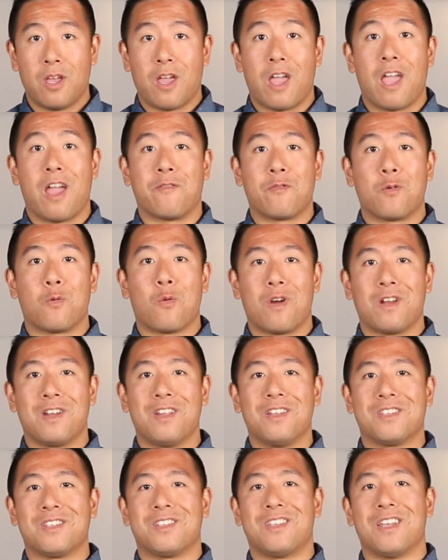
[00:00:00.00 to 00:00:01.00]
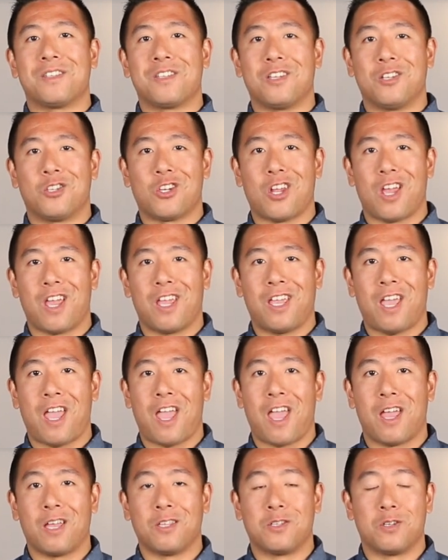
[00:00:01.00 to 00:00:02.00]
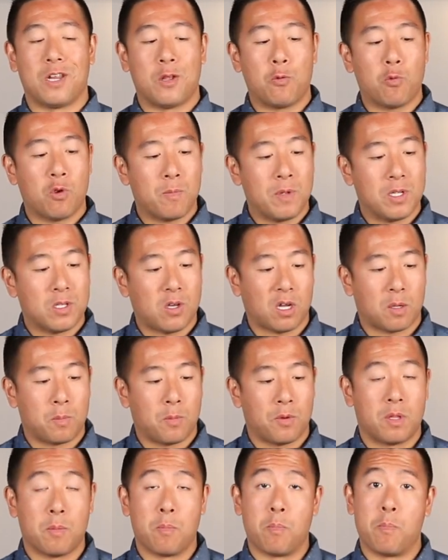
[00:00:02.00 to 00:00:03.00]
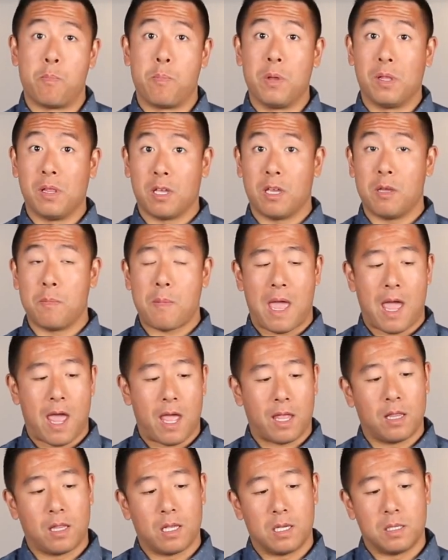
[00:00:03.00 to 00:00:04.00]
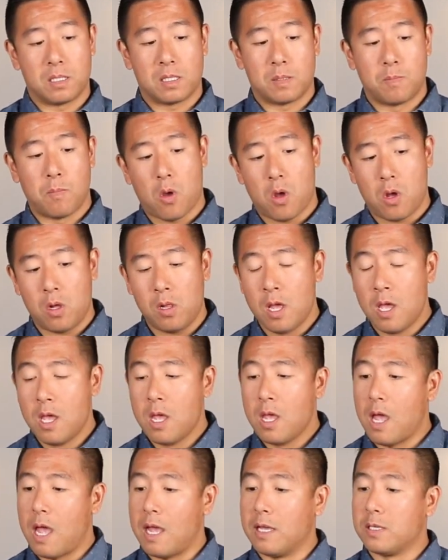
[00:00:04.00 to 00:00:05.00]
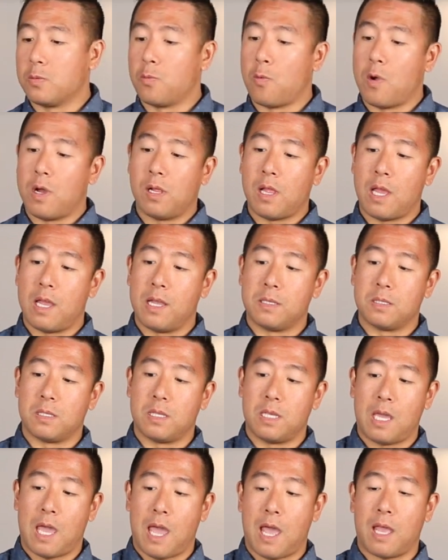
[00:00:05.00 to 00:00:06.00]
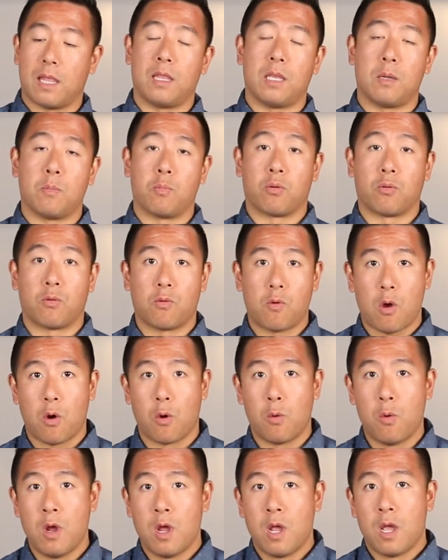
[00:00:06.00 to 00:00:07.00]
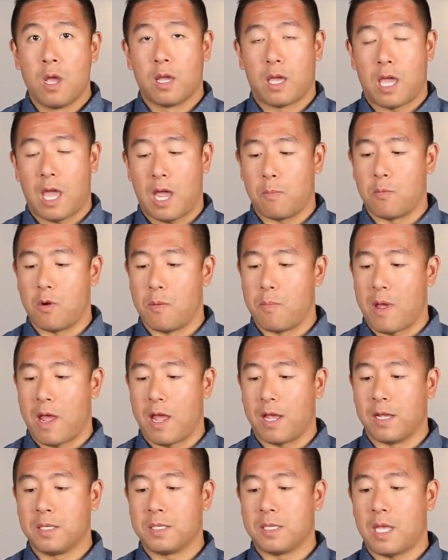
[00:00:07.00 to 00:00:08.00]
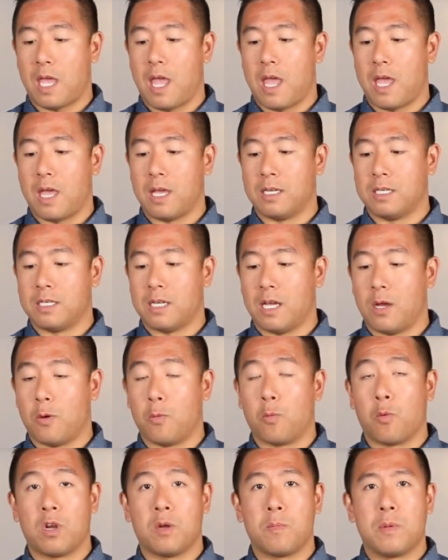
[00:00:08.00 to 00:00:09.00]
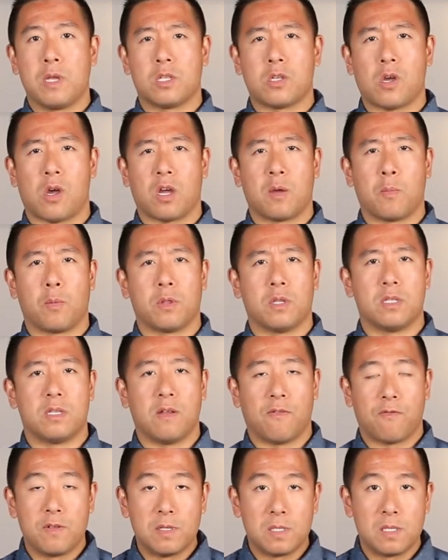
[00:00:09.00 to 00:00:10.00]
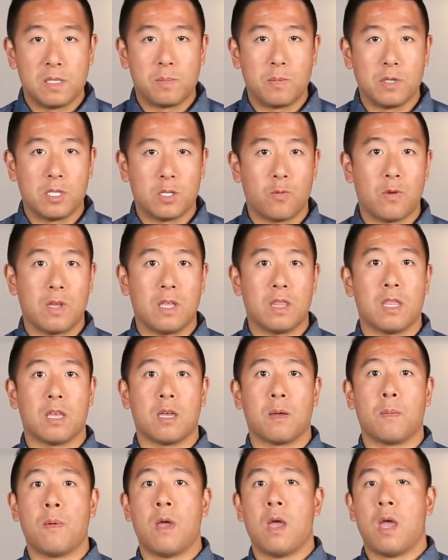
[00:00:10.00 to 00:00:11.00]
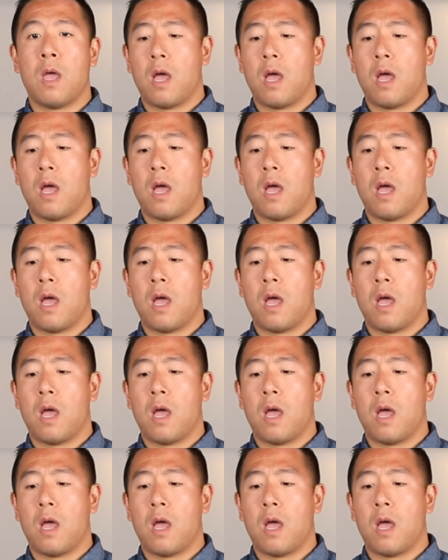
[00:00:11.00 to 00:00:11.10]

Hey everyone, it's Desy Cheng, and today we're going to be talking about the Billingham Hadley Small as well as the Hadley Pro camera bags, and we're going to be talking about the differences between them